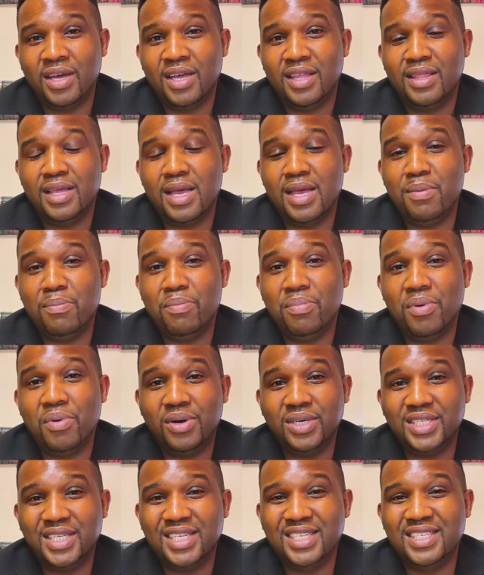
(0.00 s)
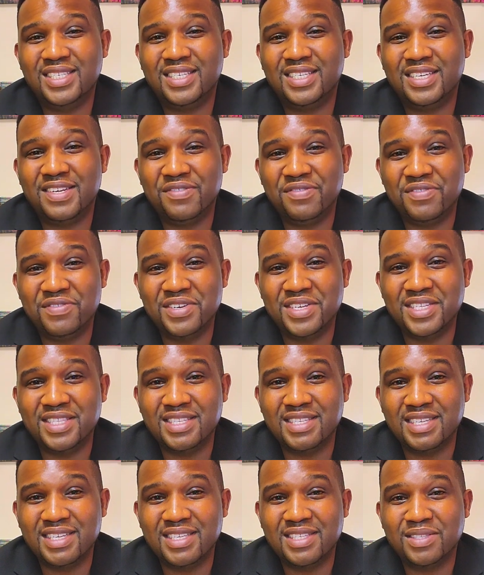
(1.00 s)
the important
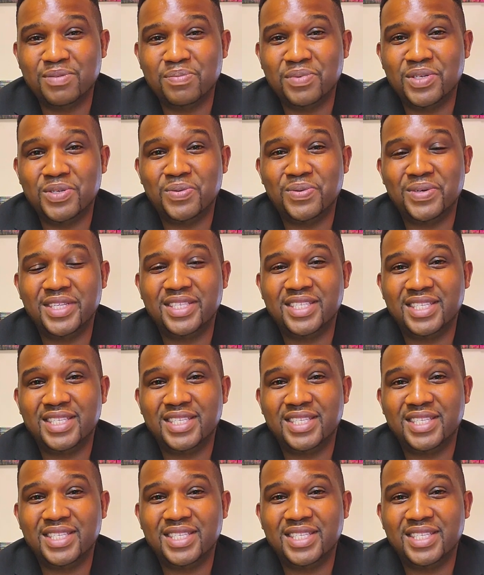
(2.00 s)
differences between